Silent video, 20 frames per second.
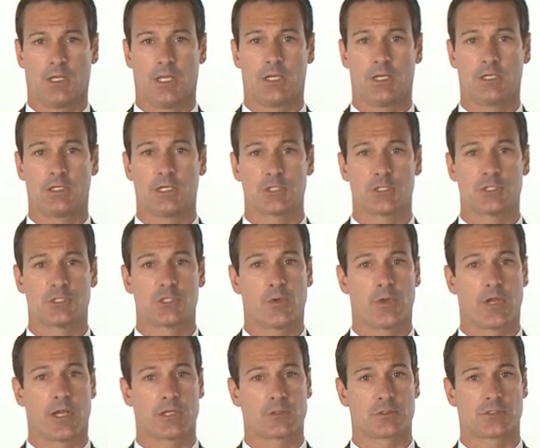In addition to
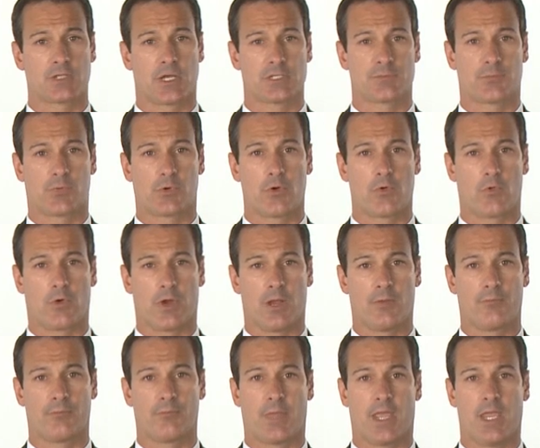an exercise
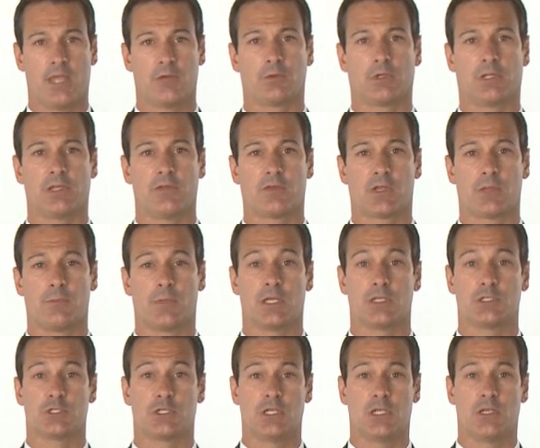program, pain relief can be
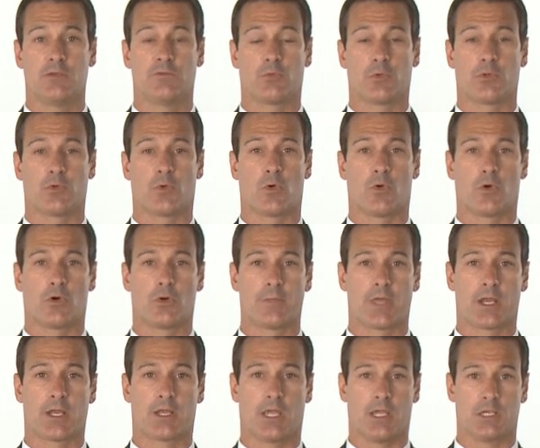achieved with oral
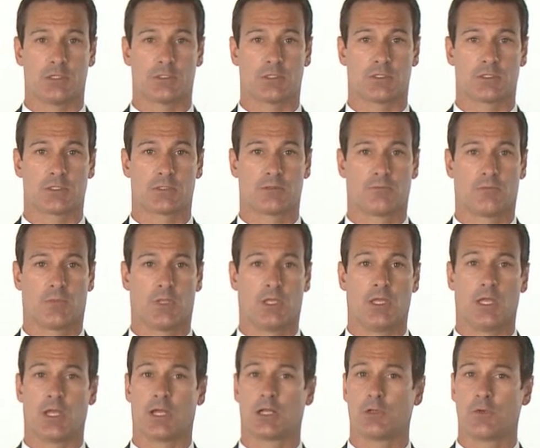medications,
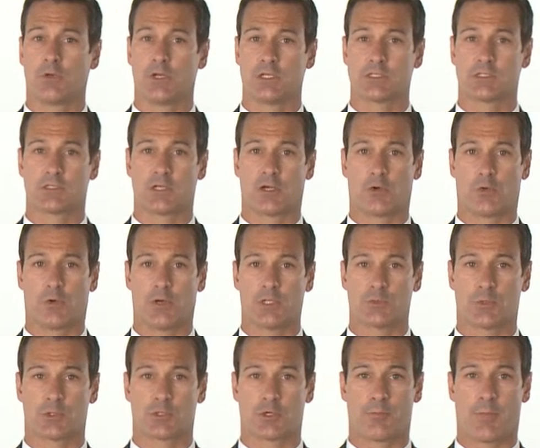including
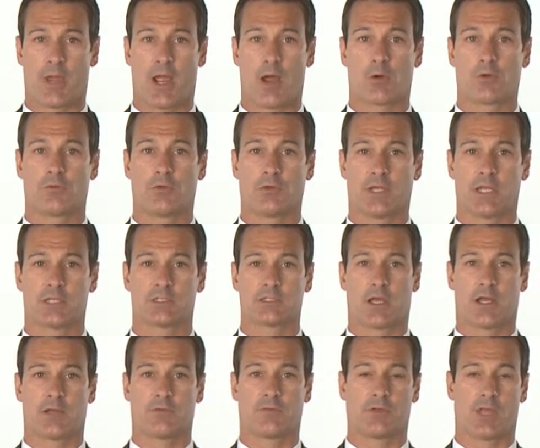steroids, which are powerful
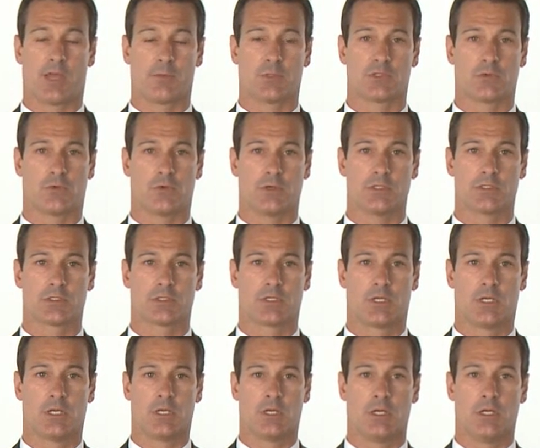anti-inflammatories,
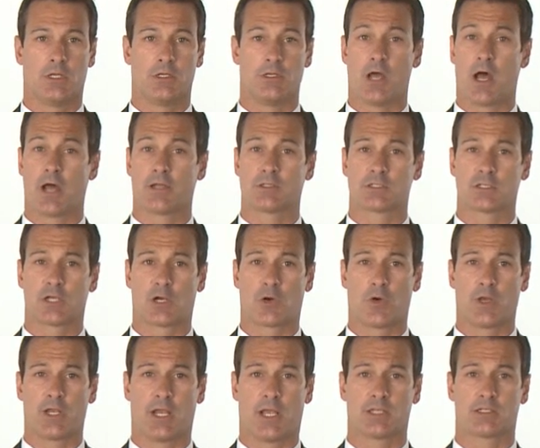
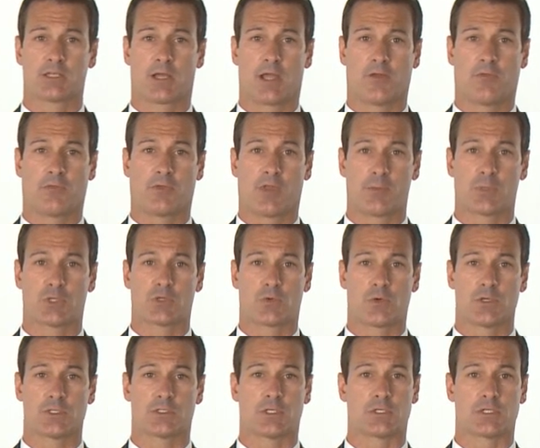non-steroid
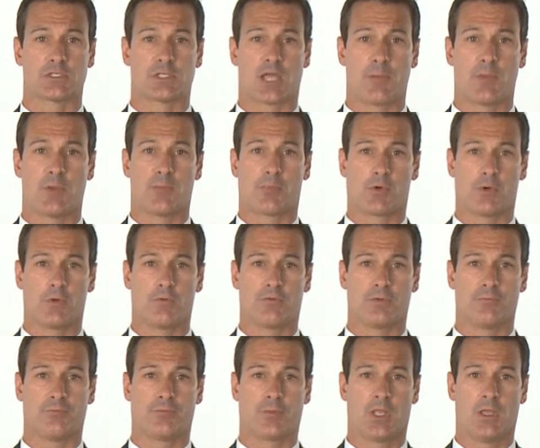anti-inflammatories such as
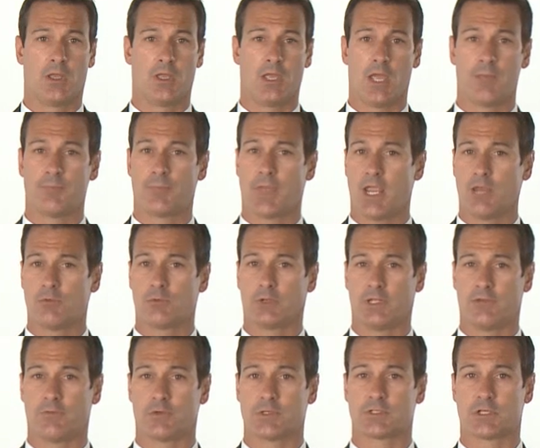ibuprofen, and pain
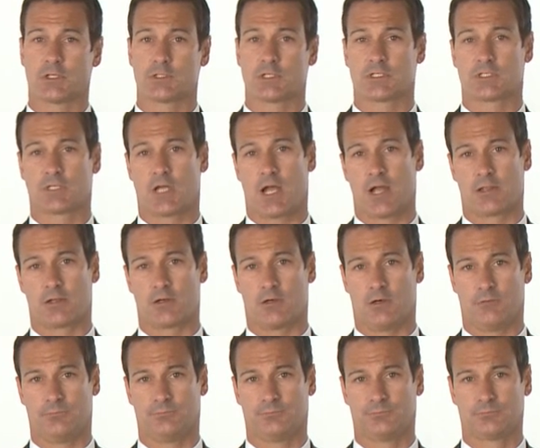relievers such as
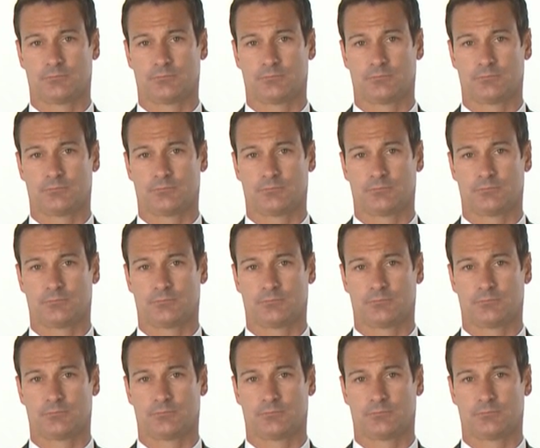Tylenol.